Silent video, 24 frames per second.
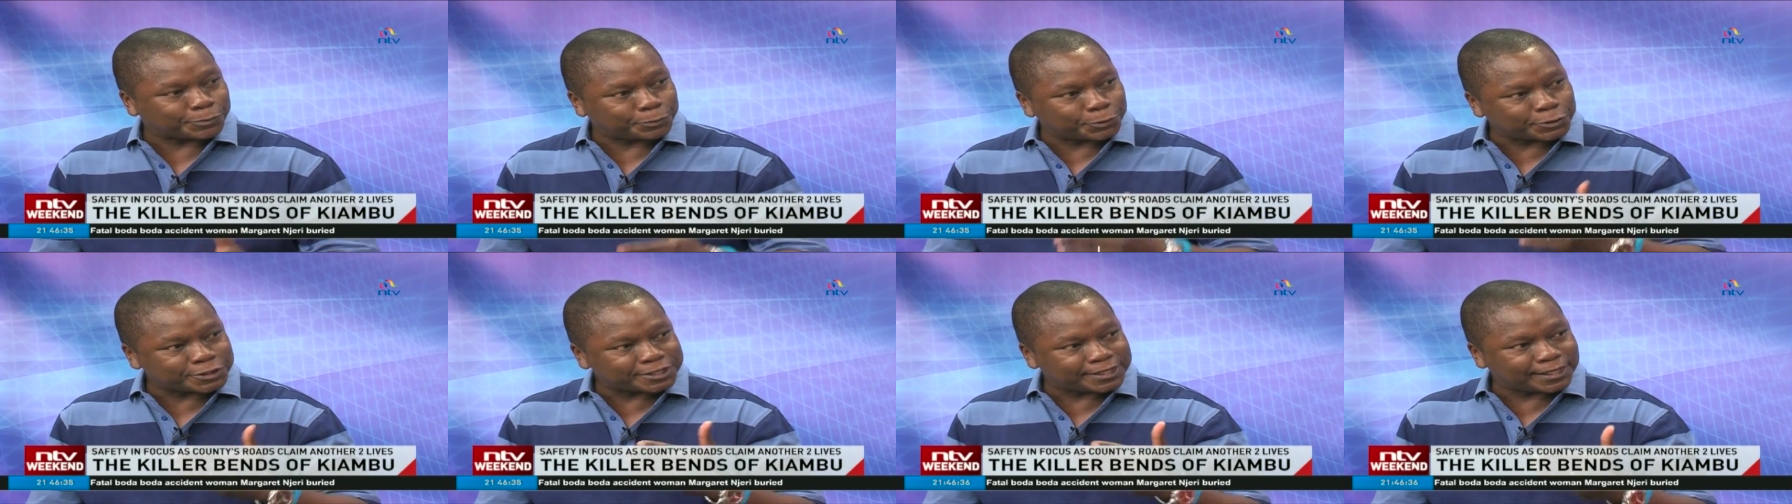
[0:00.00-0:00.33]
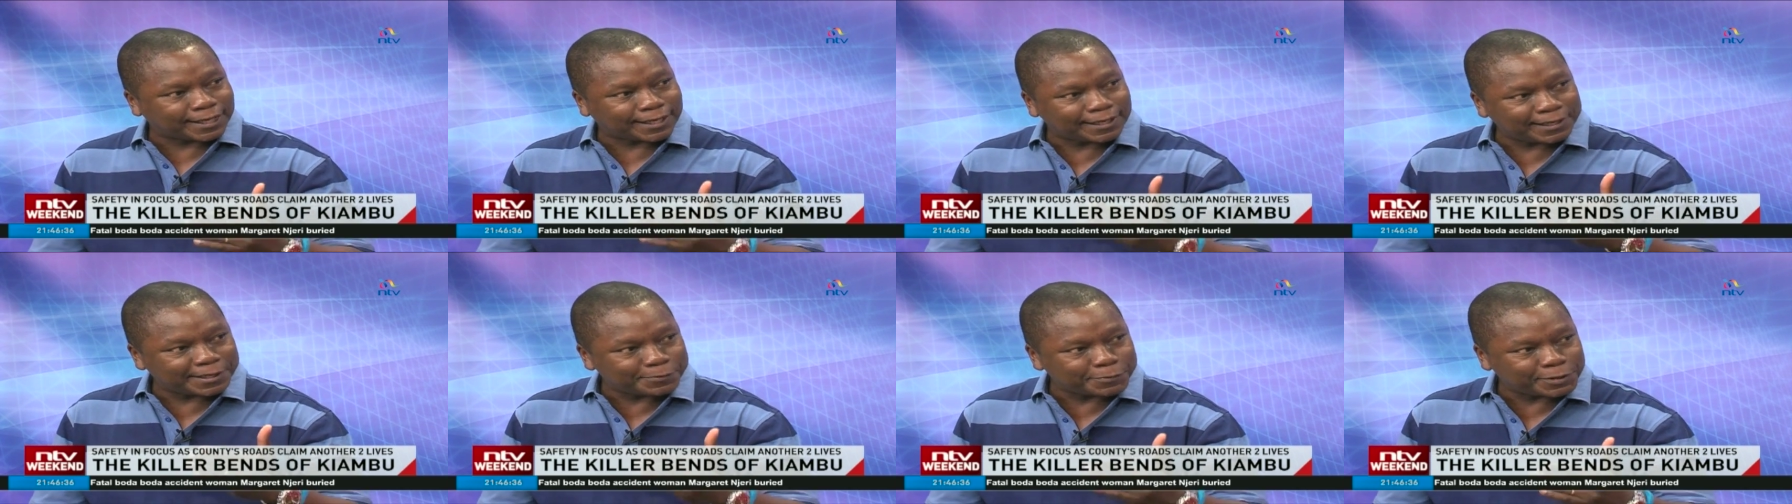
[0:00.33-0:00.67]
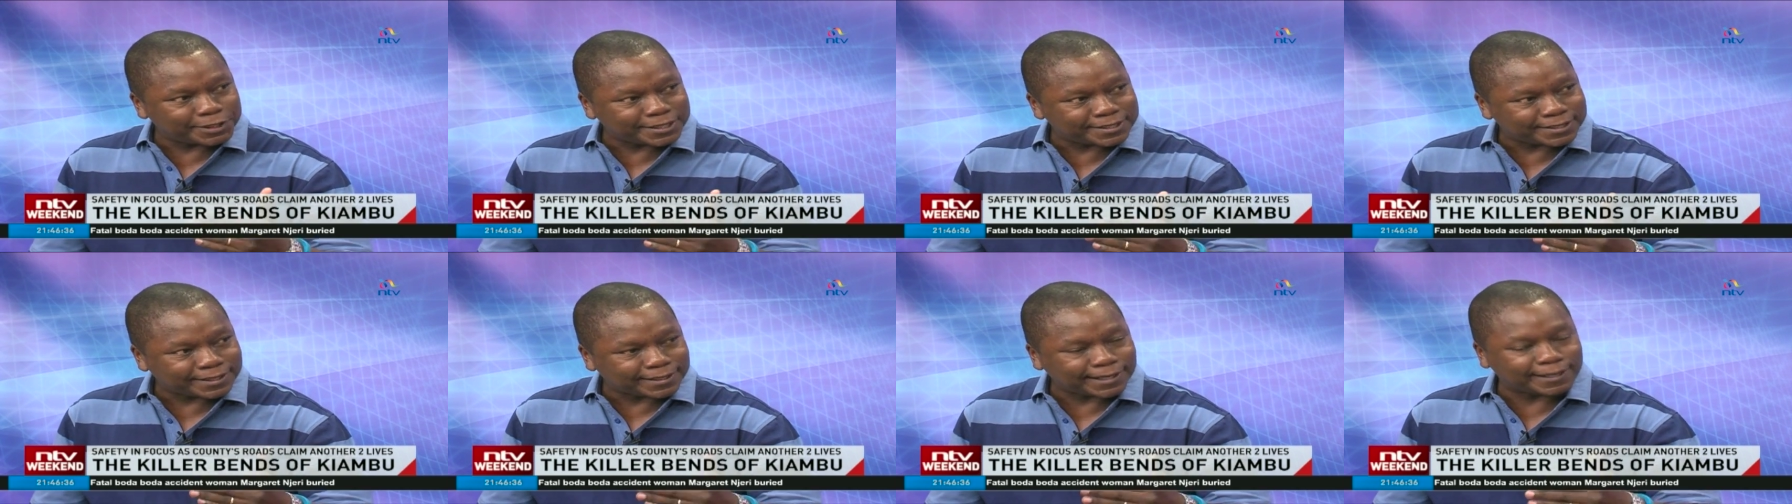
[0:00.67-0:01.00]
You push that
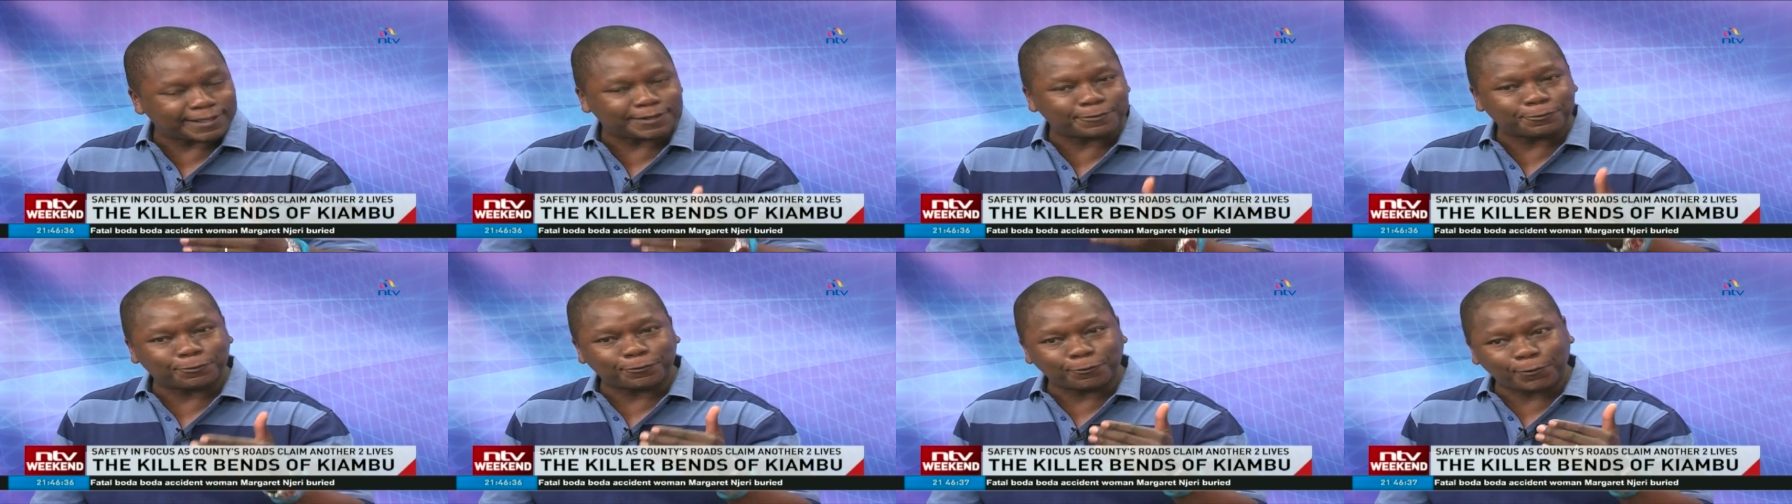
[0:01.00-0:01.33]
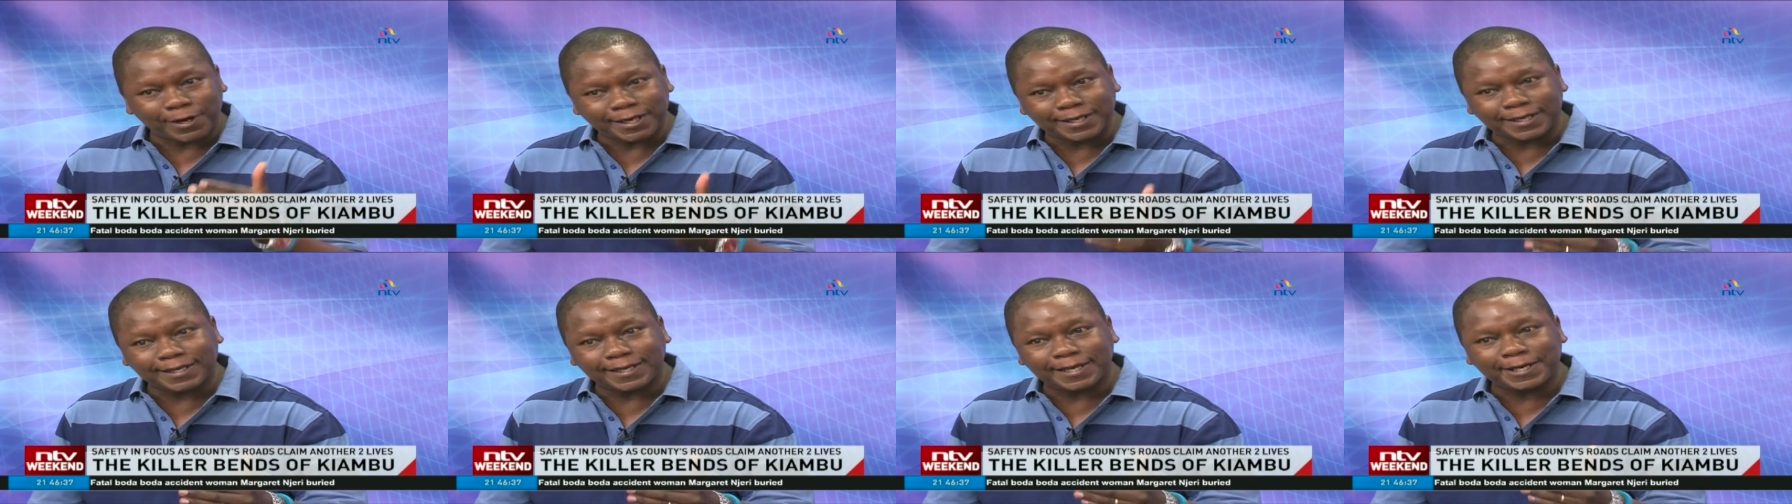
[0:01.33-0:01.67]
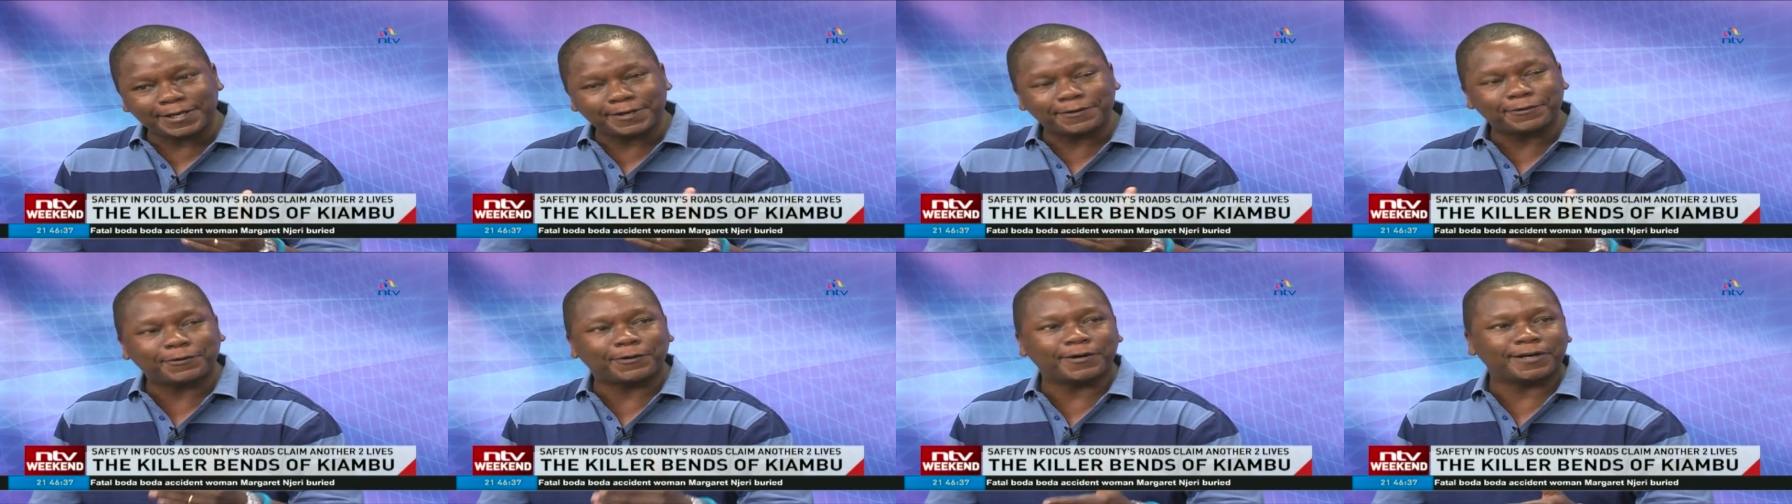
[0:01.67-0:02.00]
limit, at one
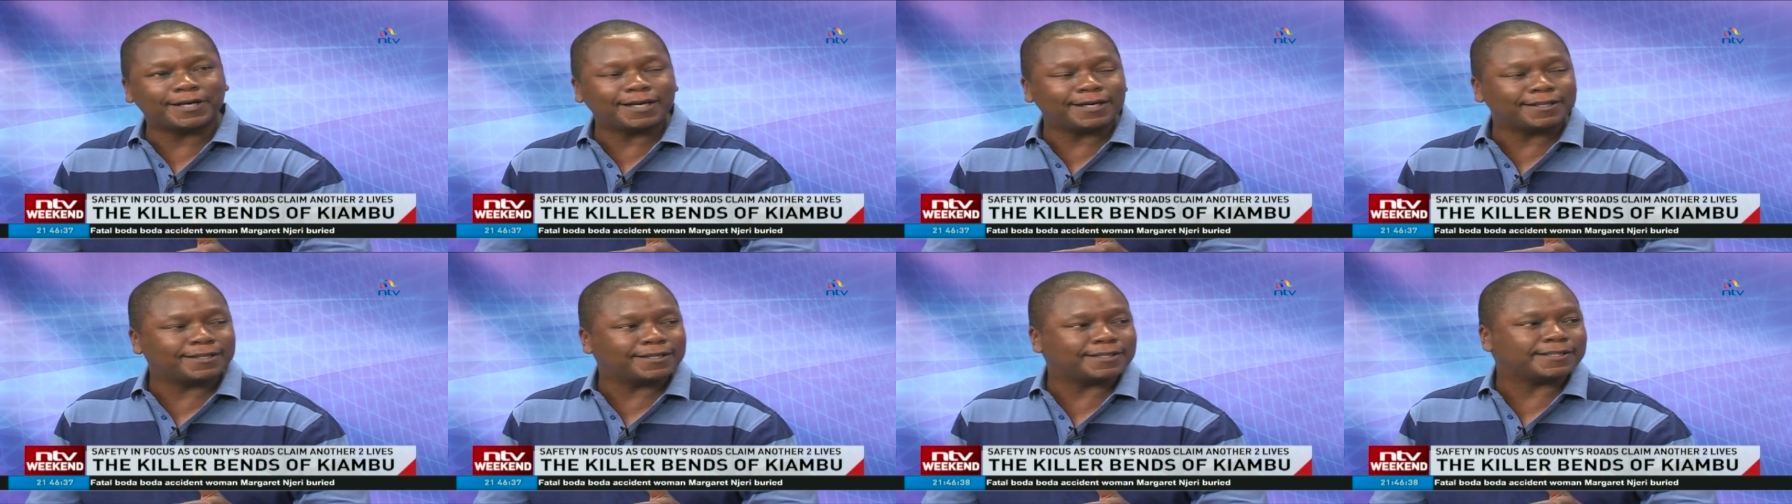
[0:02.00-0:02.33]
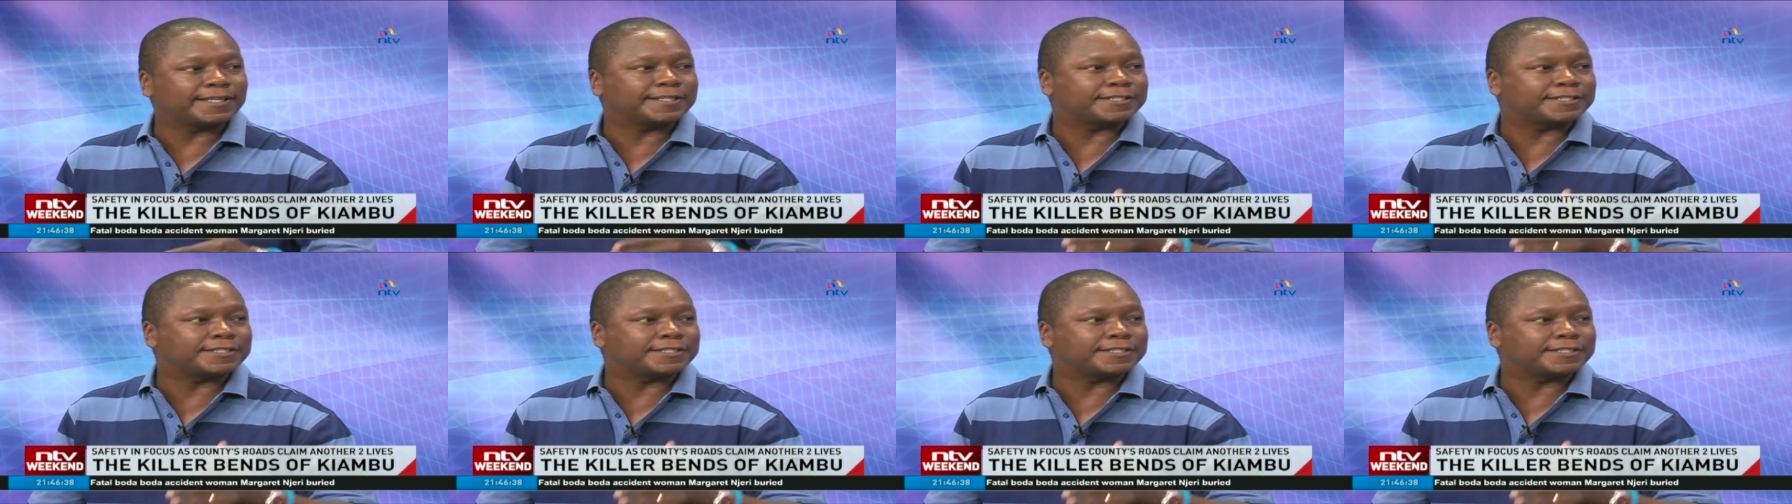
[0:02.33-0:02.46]
day or another,